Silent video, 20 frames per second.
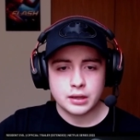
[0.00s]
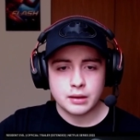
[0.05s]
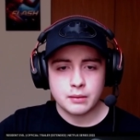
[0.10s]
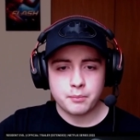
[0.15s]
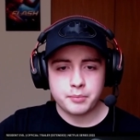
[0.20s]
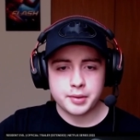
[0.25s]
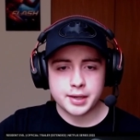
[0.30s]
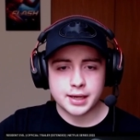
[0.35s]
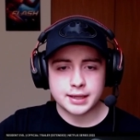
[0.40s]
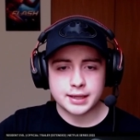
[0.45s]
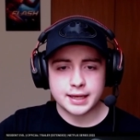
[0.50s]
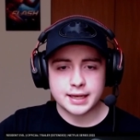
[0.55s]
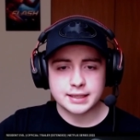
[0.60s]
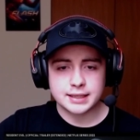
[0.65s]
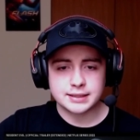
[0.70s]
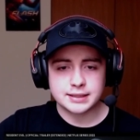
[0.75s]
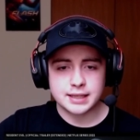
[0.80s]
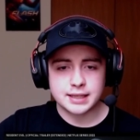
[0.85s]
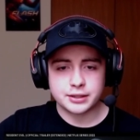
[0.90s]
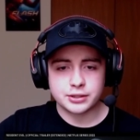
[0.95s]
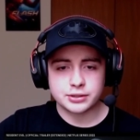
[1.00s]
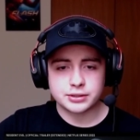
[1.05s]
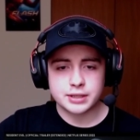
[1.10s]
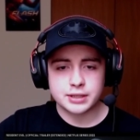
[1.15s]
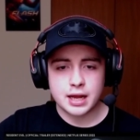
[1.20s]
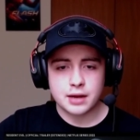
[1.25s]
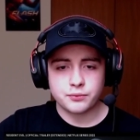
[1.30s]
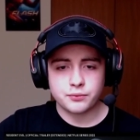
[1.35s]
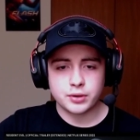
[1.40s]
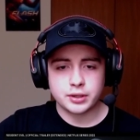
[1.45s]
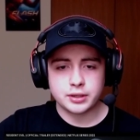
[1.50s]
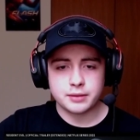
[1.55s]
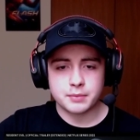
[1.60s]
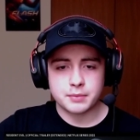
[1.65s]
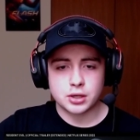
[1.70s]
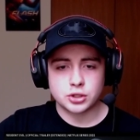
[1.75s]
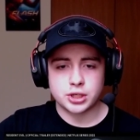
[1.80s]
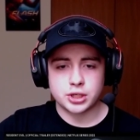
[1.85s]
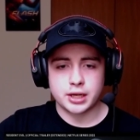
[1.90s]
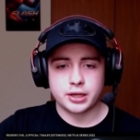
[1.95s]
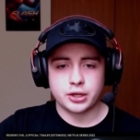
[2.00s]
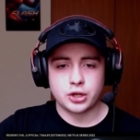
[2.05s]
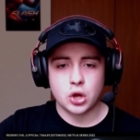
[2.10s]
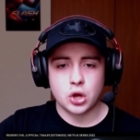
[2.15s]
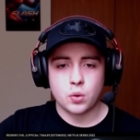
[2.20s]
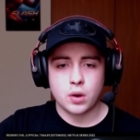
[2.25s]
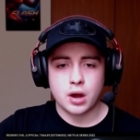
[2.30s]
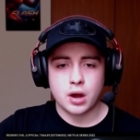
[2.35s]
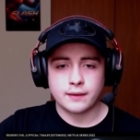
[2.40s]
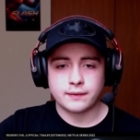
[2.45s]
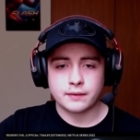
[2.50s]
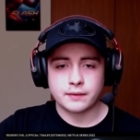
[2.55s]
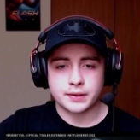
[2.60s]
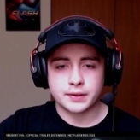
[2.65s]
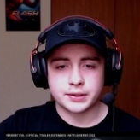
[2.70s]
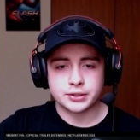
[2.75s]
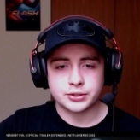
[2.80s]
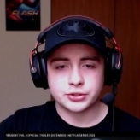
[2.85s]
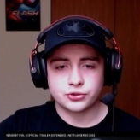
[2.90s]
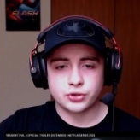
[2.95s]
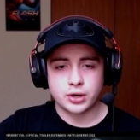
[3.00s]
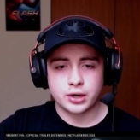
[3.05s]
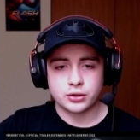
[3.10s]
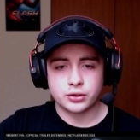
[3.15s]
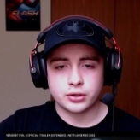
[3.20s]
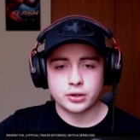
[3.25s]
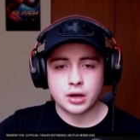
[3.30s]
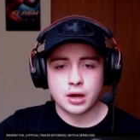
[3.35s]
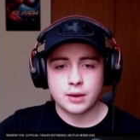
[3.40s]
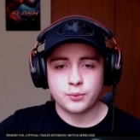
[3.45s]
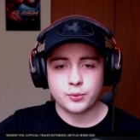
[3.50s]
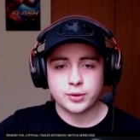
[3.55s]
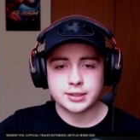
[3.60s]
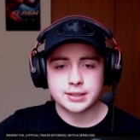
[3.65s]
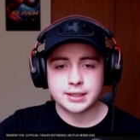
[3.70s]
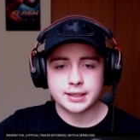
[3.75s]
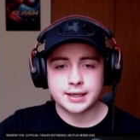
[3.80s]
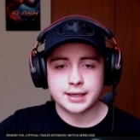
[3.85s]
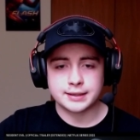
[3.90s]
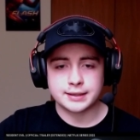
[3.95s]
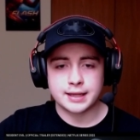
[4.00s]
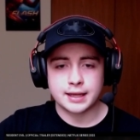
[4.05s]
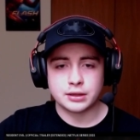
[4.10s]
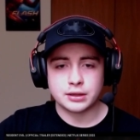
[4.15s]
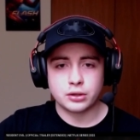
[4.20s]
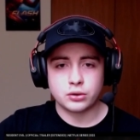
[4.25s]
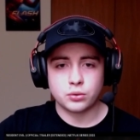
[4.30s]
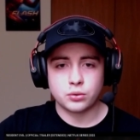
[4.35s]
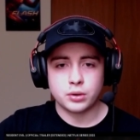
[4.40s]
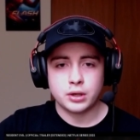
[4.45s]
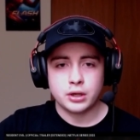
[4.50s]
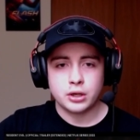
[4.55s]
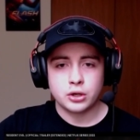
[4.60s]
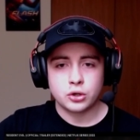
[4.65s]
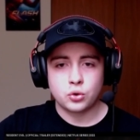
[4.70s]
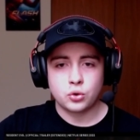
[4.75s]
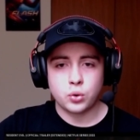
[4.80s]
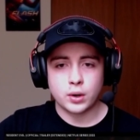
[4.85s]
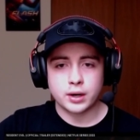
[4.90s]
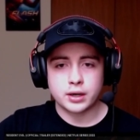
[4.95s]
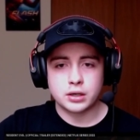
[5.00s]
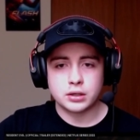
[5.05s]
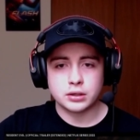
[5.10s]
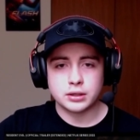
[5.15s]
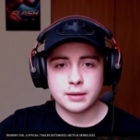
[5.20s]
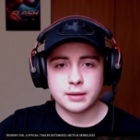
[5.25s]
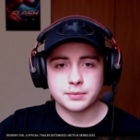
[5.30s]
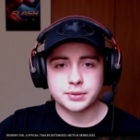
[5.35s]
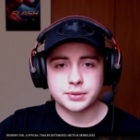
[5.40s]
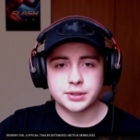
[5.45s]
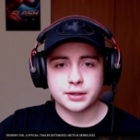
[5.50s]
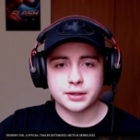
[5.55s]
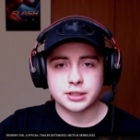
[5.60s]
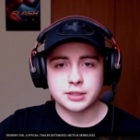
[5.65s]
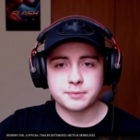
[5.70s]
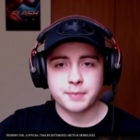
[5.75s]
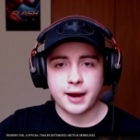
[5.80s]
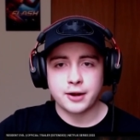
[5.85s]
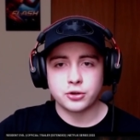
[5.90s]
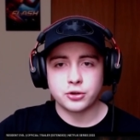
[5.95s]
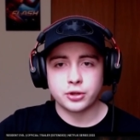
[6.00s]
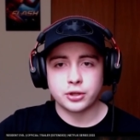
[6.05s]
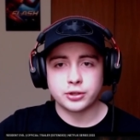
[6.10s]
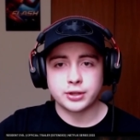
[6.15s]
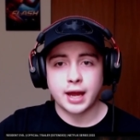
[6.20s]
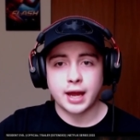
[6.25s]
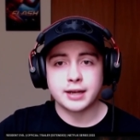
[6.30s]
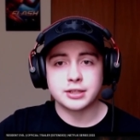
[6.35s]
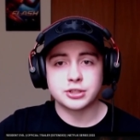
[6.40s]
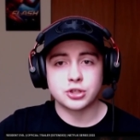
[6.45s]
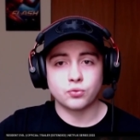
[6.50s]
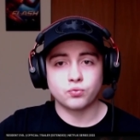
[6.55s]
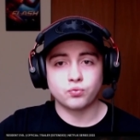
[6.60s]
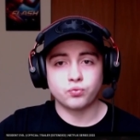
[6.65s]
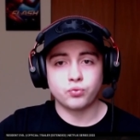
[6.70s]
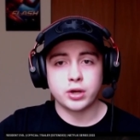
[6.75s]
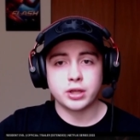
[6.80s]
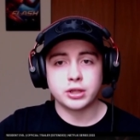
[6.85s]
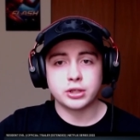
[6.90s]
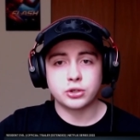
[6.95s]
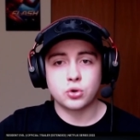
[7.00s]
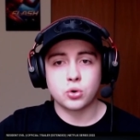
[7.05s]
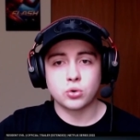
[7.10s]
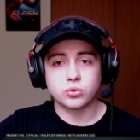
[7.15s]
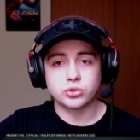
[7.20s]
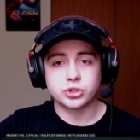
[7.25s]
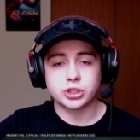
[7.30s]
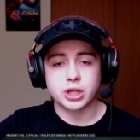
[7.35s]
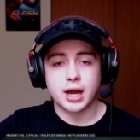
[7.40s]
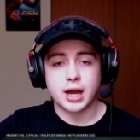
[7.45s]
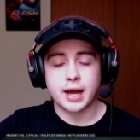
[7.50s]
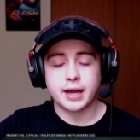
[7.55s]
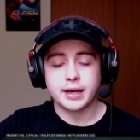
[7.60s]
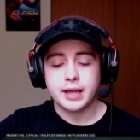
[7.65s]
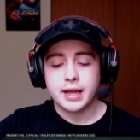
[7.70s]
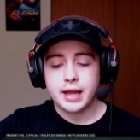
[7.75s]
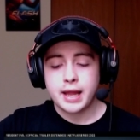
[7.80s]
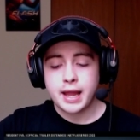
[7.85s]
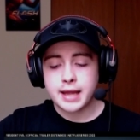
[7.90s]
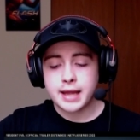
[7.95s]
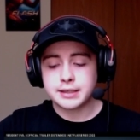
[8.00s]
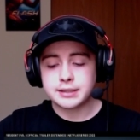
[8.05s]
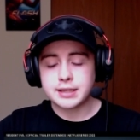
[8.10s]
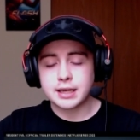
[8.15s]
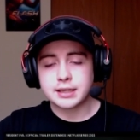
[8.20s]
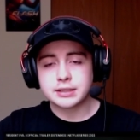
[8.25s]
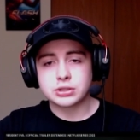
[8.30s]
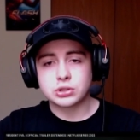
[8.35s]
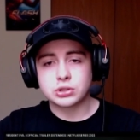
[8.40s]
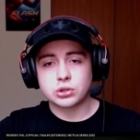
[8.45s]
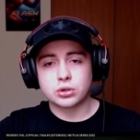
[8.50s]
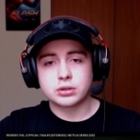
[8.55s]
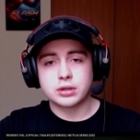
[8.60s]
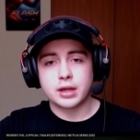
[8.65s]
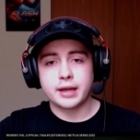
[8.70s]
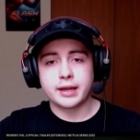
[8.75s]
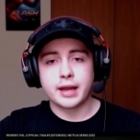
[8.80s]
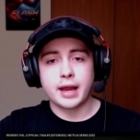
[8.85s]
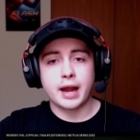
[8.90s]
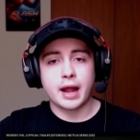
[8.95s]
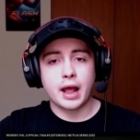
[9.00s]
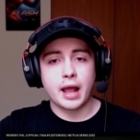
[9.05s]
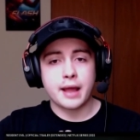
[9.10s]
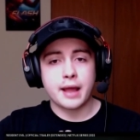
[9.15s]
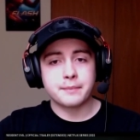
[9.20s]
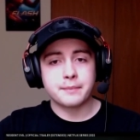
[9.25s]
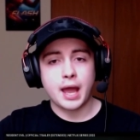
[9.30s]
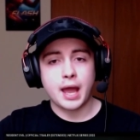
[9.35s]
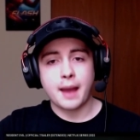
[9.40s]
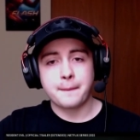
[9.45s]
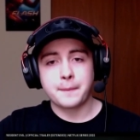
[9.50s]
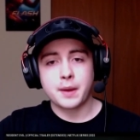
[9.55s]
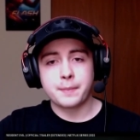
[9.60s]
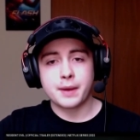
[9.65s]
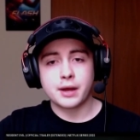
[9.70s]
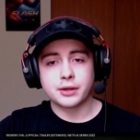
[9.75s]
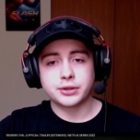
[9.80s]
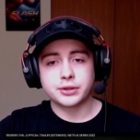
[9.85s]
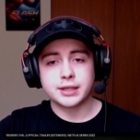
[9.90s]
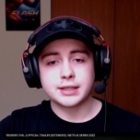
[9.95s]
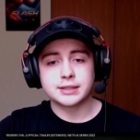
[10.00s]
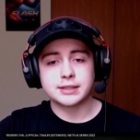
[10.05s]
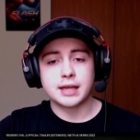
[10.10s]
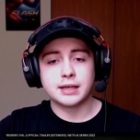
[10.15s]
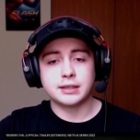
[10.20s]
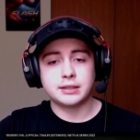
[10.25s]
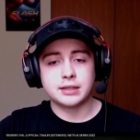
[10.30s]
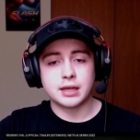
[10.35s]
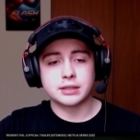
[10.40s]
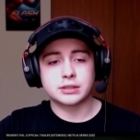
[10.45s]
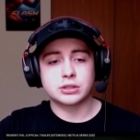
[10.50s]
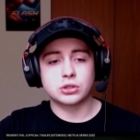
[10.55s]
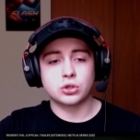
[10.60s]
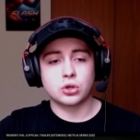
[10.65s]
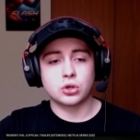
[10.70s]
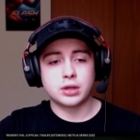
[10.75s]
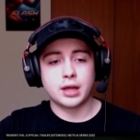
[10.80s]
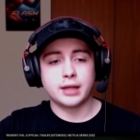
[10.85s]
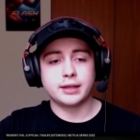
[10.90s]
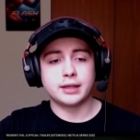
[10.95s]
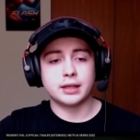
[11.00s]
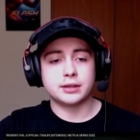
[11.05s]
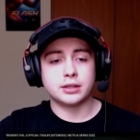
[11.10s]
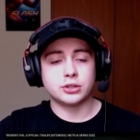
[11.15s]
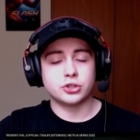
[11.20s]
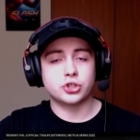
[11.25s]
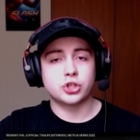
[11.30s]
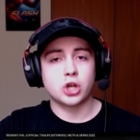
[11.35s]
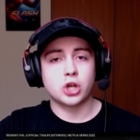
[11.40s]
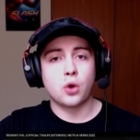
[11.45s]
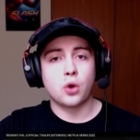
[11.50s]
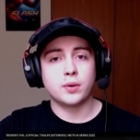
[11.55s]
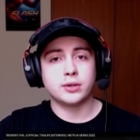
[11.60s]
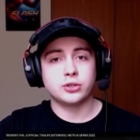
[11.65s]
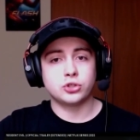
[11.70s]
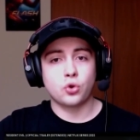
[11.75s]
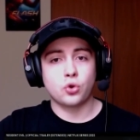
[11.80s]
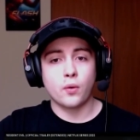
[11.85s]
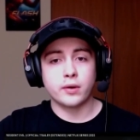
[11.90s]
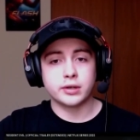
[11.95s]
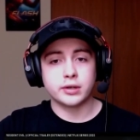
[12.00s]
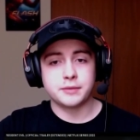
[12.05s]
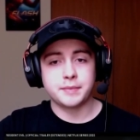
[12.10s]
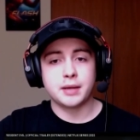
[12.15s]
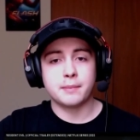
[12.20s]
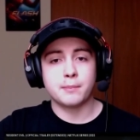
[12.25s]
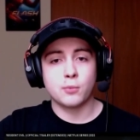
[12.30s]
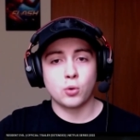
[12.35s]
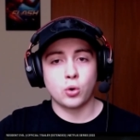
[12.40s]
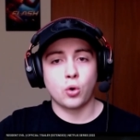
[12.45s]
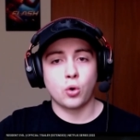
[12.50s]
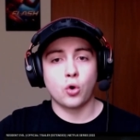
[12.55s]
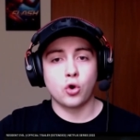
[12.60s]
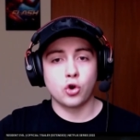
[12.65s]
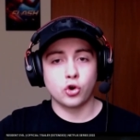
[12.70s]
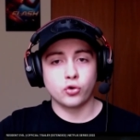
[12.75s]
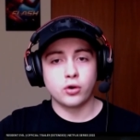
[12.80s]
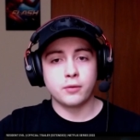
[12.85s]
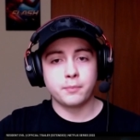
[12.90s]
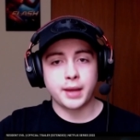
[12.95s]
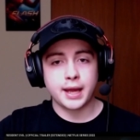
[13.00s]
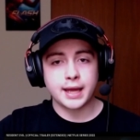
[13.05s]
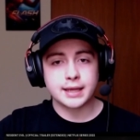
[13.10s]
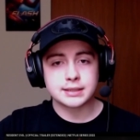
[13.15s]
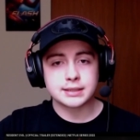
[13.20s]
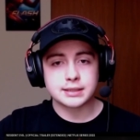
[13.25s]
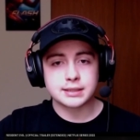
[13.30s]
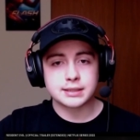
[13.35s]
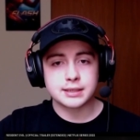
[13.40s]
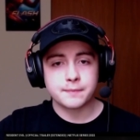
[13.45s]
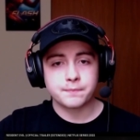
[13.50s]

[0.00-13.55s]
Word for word: but yeah, like I said, there's not really much I can go off of on this trailer. Um, we did get that little quick glimpse of the spider there. That is a really cool shot. It does look like, and I am happy about this, it does look like that this show is going to be more horror based.